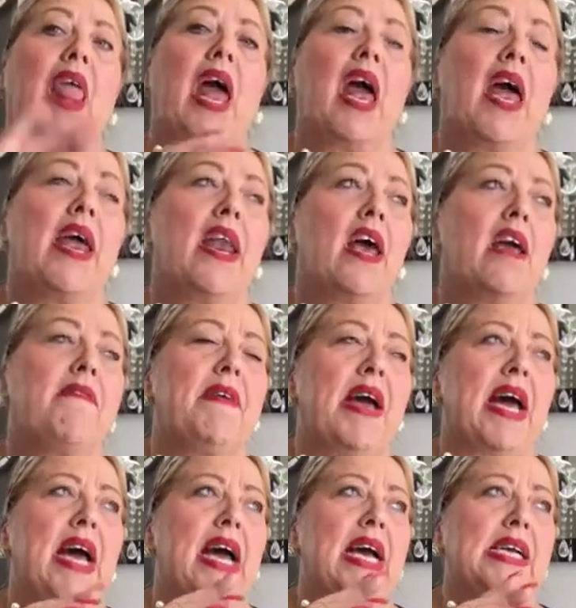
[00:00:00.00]
And I've
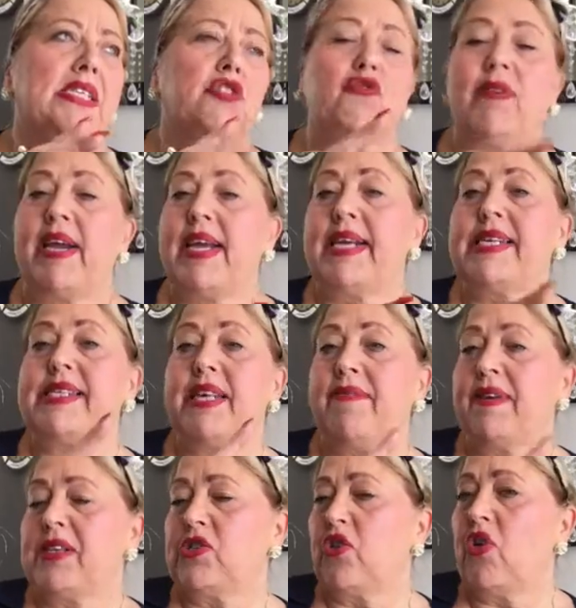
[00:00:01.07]
had drinks, I've
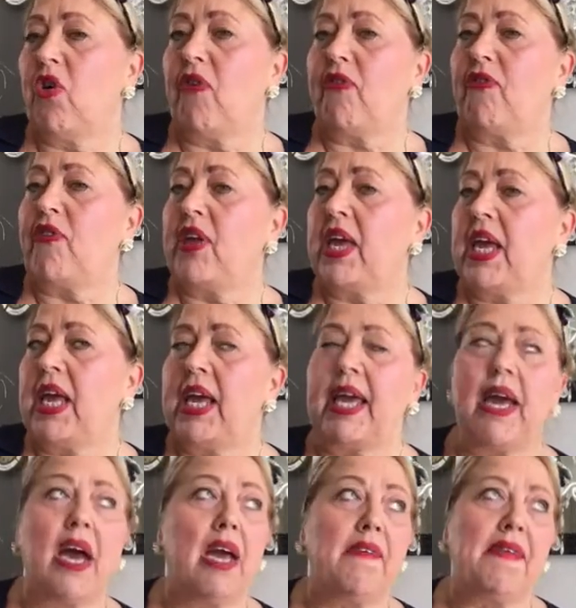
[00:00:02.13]
had coffee,
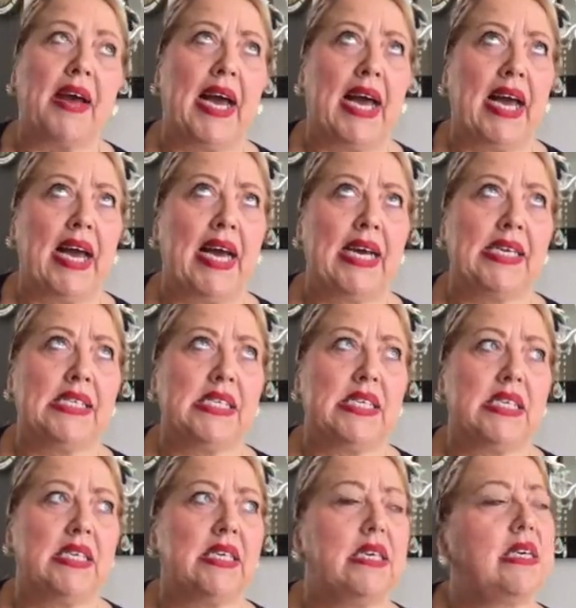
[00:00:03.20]
I've had
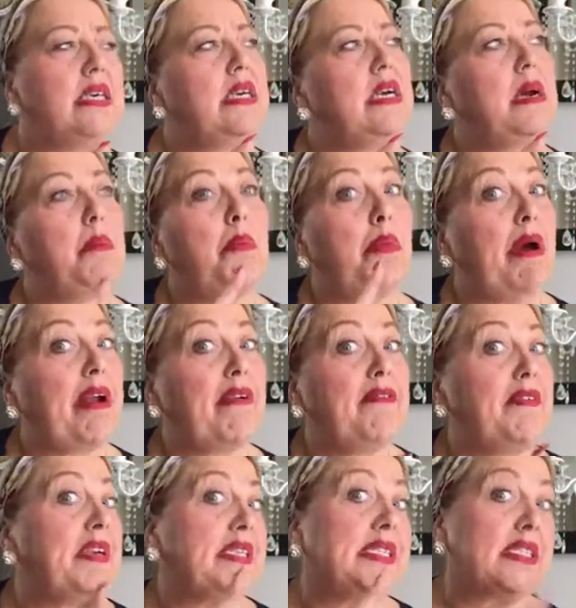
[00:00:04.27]

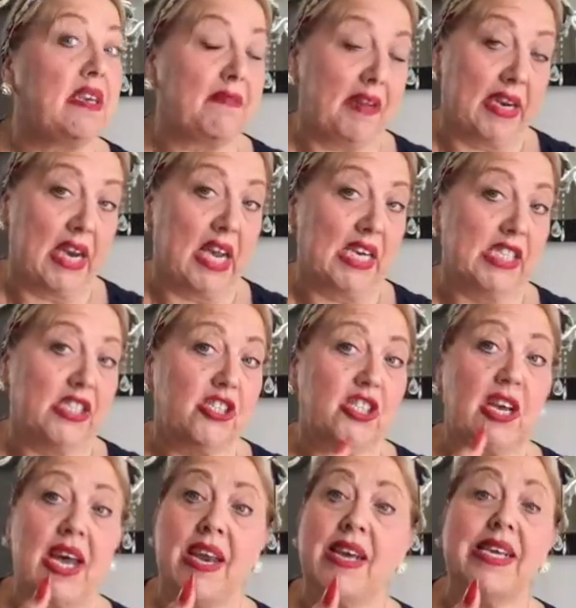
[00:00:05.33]
breakfast, and I've had lunch,
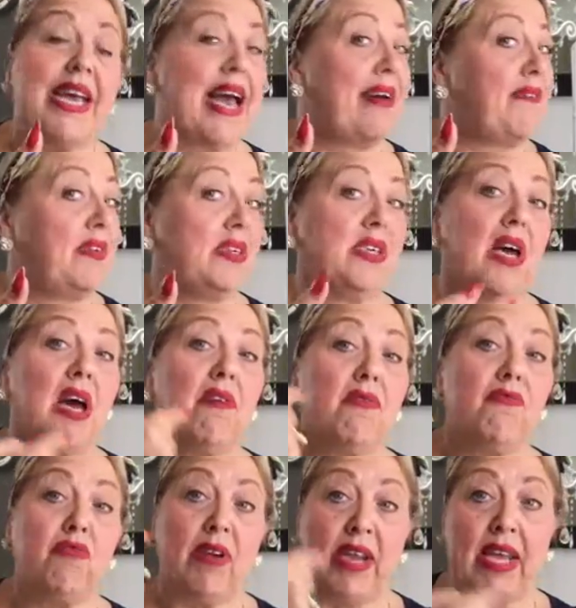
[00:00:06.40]
and I haven't
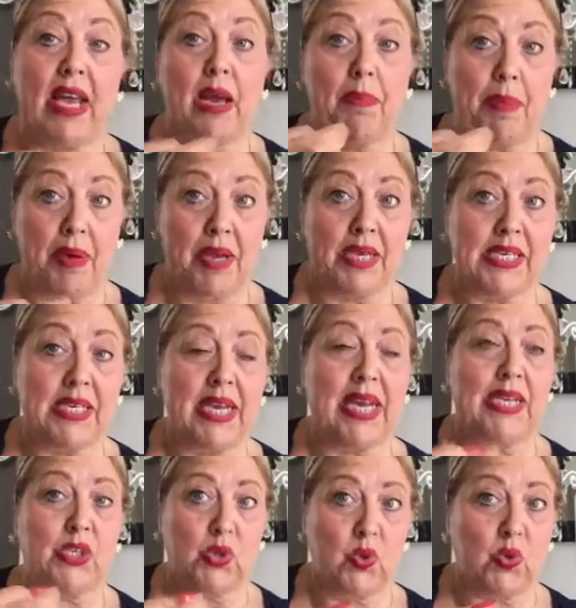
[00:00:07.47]
reapplied it
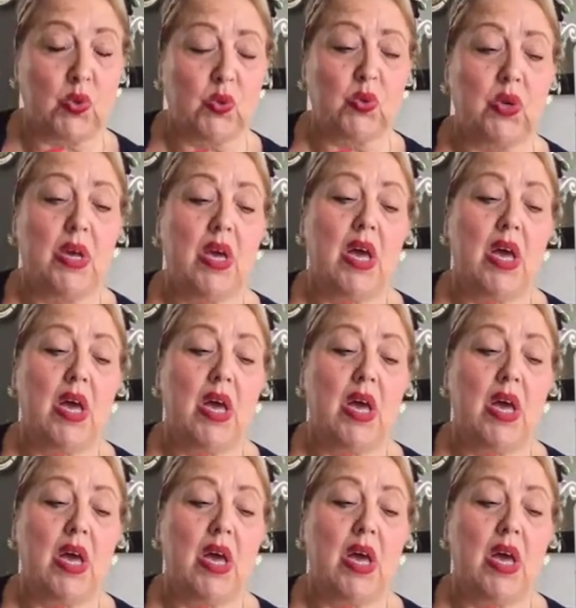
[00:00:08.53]
at all.